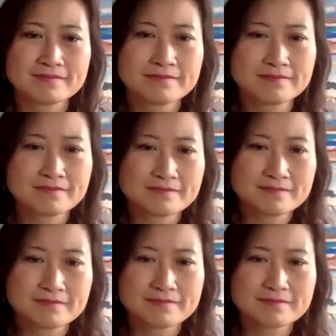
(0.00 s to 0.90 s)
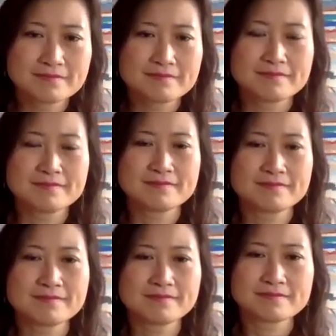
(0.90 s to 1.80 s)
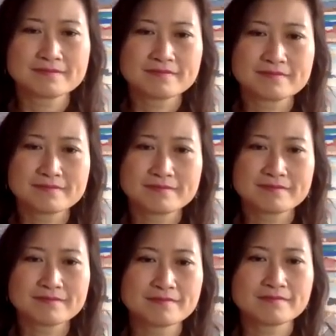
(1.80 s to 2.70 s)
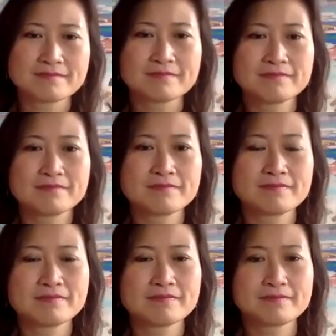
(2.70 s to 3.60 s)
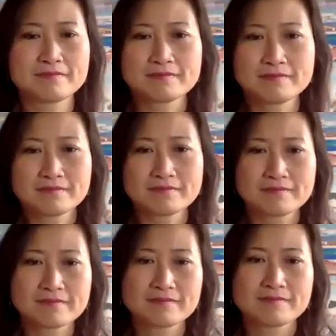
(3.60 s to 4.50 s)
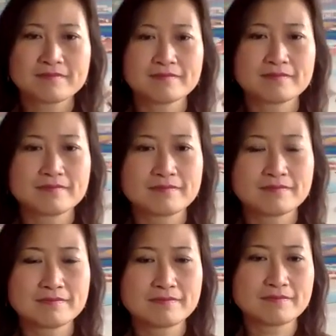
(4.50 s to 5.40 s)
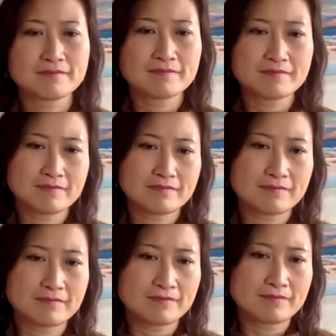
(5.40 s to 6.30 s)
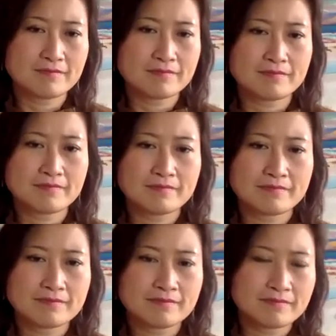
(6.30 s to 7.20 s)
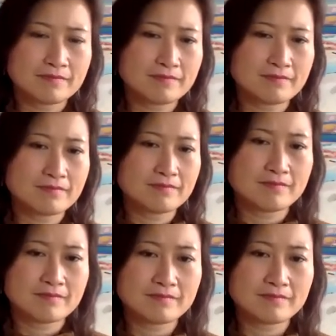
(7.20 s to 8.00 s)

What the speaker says: (not speaking)